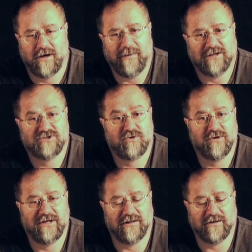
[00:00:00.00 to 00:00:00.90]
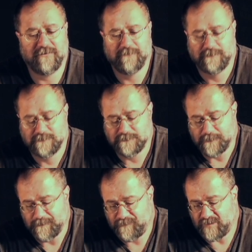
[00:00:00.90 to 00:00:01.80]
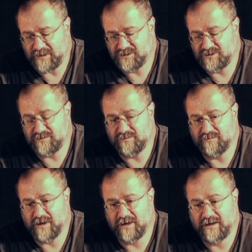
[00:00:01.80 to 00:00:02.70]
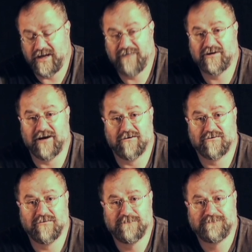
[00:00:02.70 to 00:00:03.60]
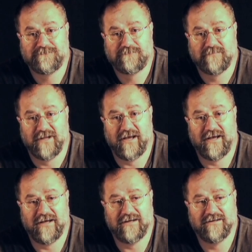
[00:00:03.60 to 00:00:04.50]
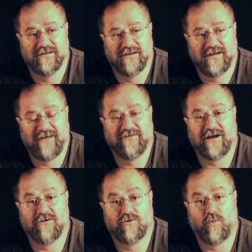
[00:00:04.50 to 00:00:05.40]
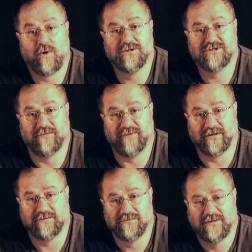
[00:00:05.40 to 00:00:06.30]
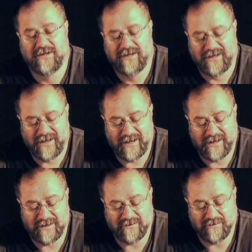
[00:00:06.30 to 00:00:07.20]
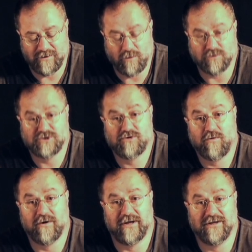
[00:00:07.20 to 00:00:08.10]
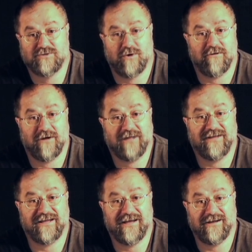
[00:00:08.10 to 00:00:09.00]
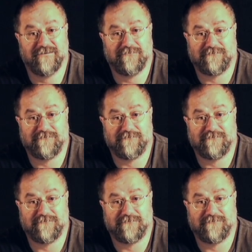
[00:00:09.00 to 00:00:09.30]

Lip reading: about storytelling is to have a character and have the character want something. And the whole story is whether or not they get it.